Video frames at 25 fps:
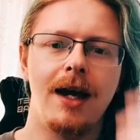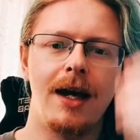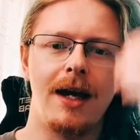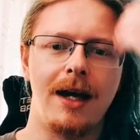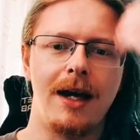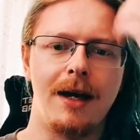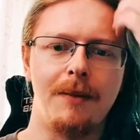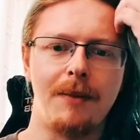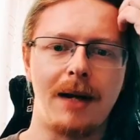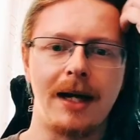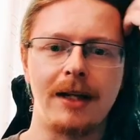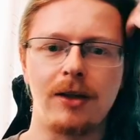
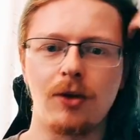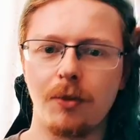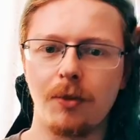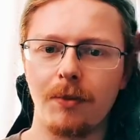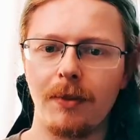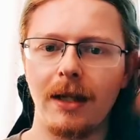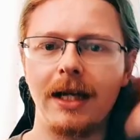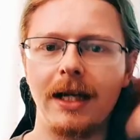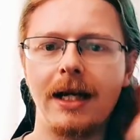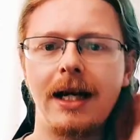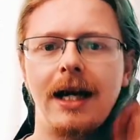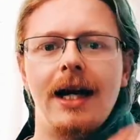I don't
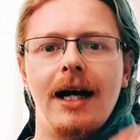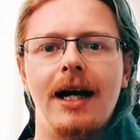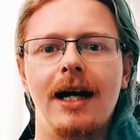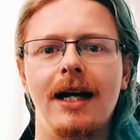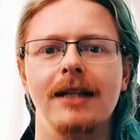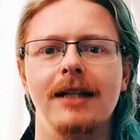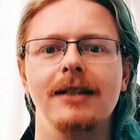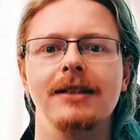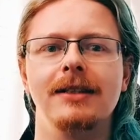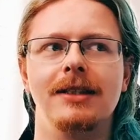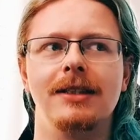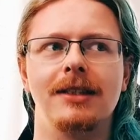mean it
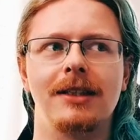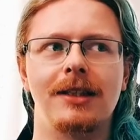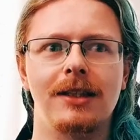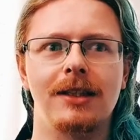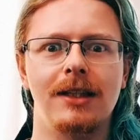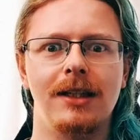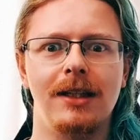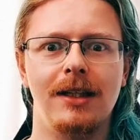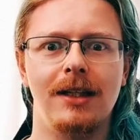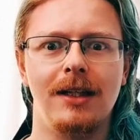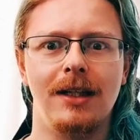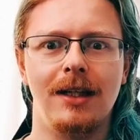as
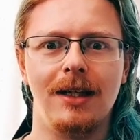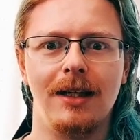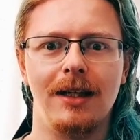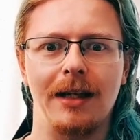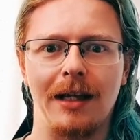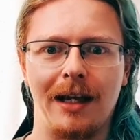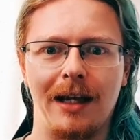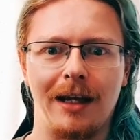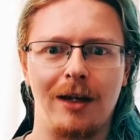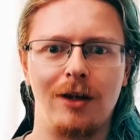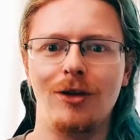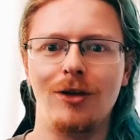
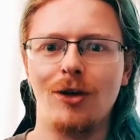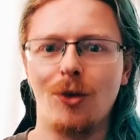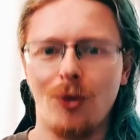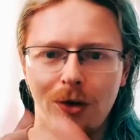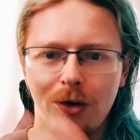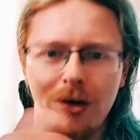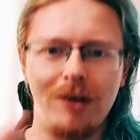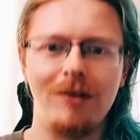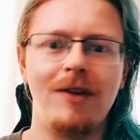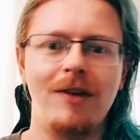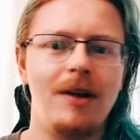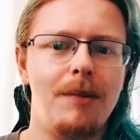like
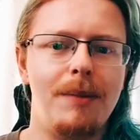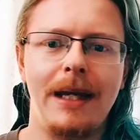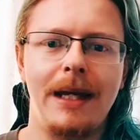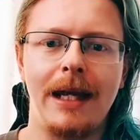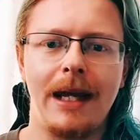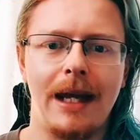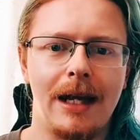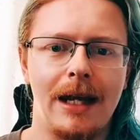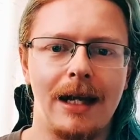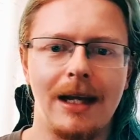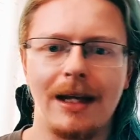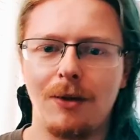
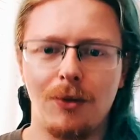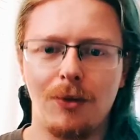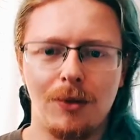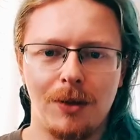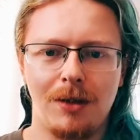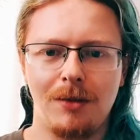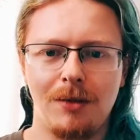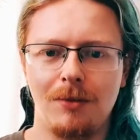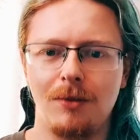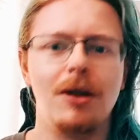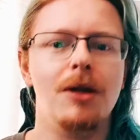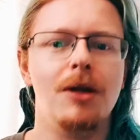NordVPN, like what
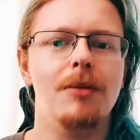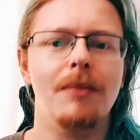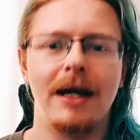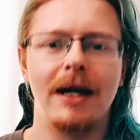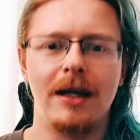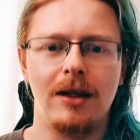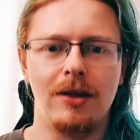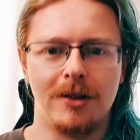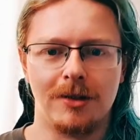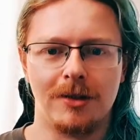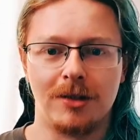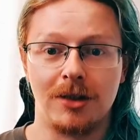you
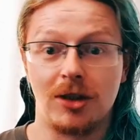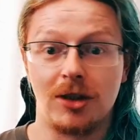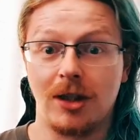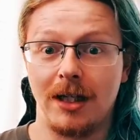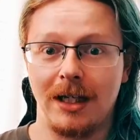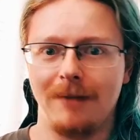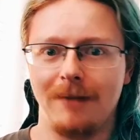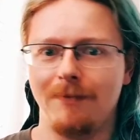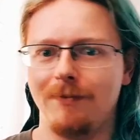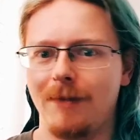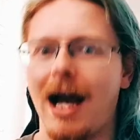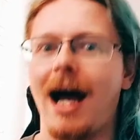might use to
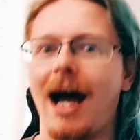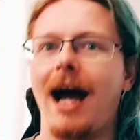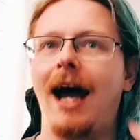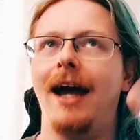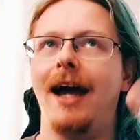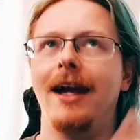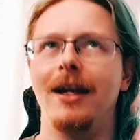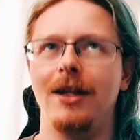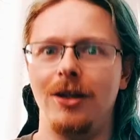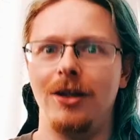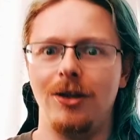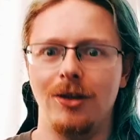try and
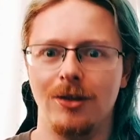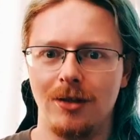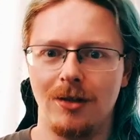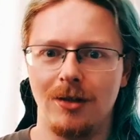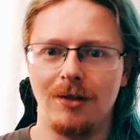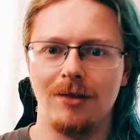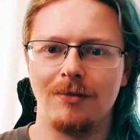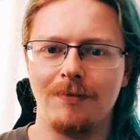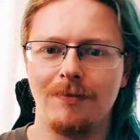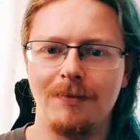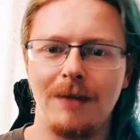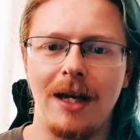hide
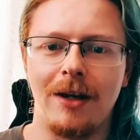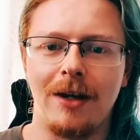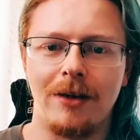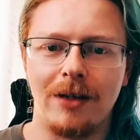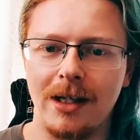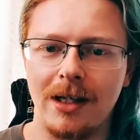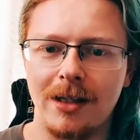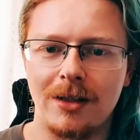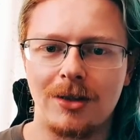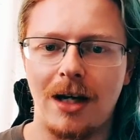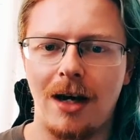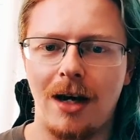your
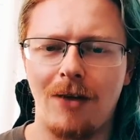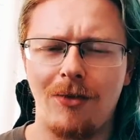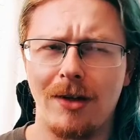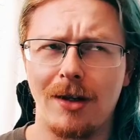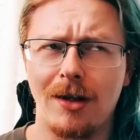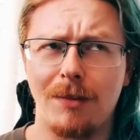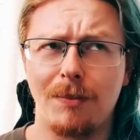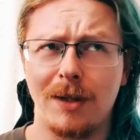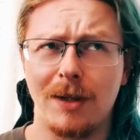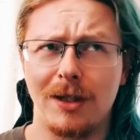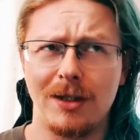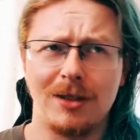internet
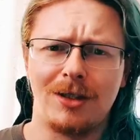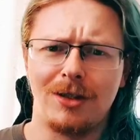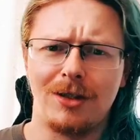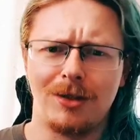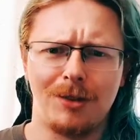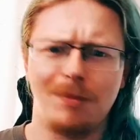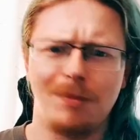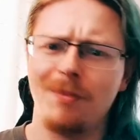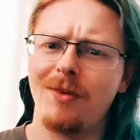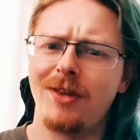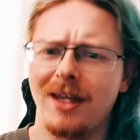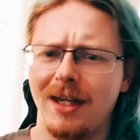traffic because
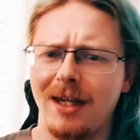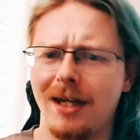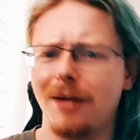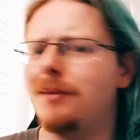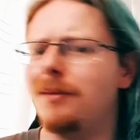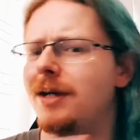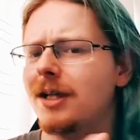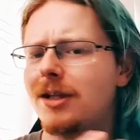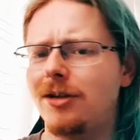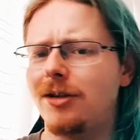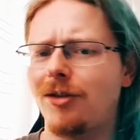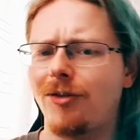you think it
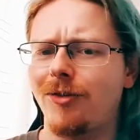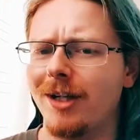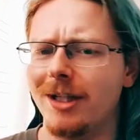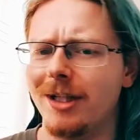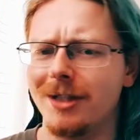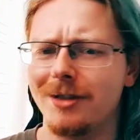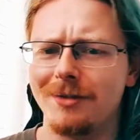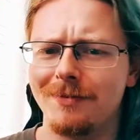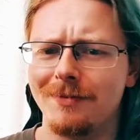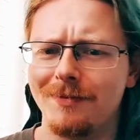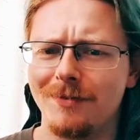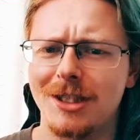makes you feel
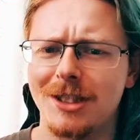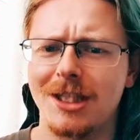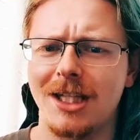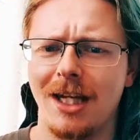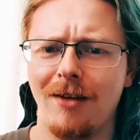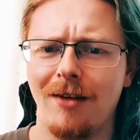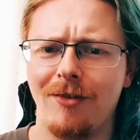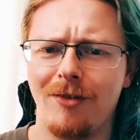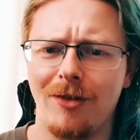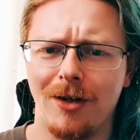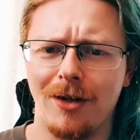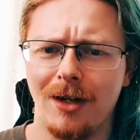
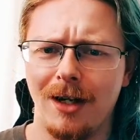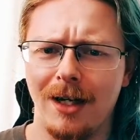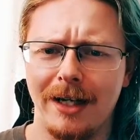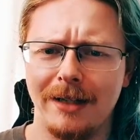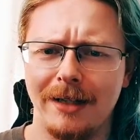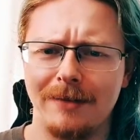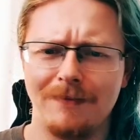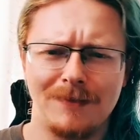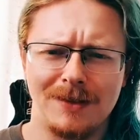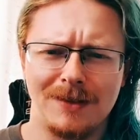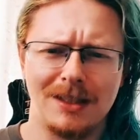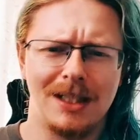safe
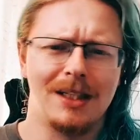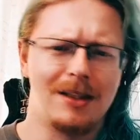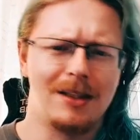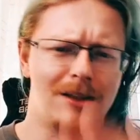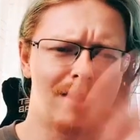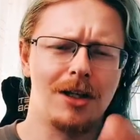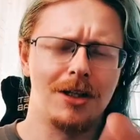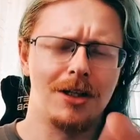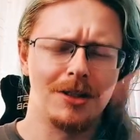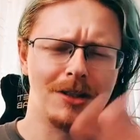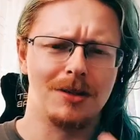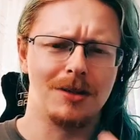online. It
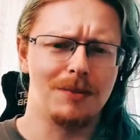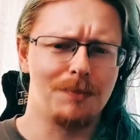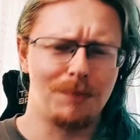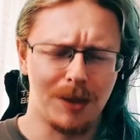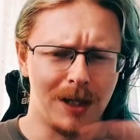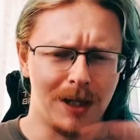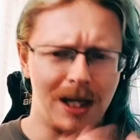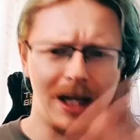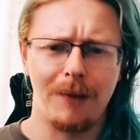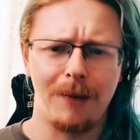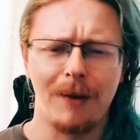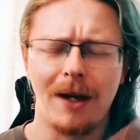doesn't,
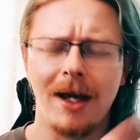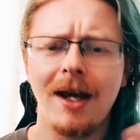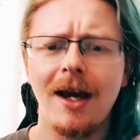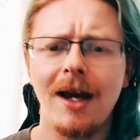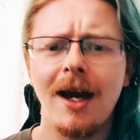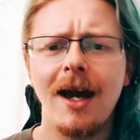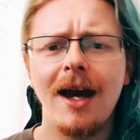but anyway.